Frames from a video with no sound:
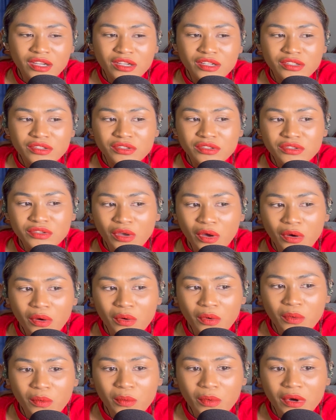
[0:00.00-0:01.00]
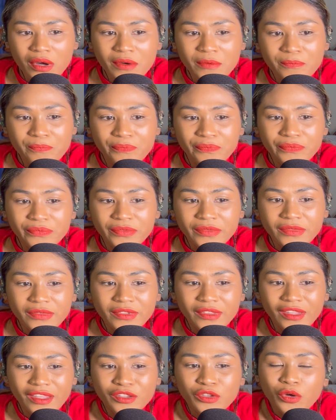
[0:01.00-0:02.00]
so
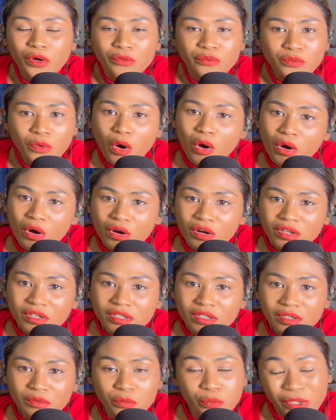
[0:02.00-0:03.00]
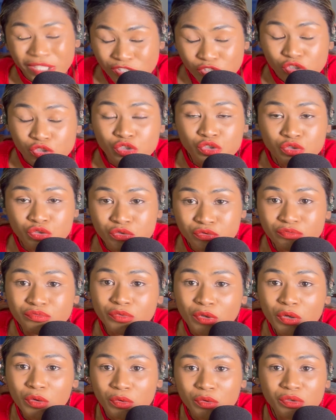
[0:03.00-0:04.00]
you're wrong, which is
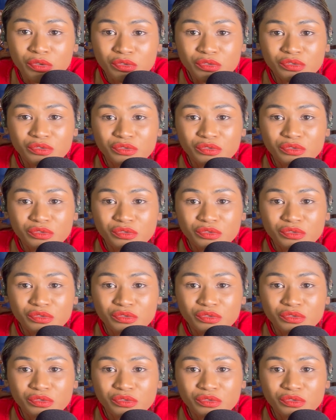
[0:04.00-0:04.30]
true,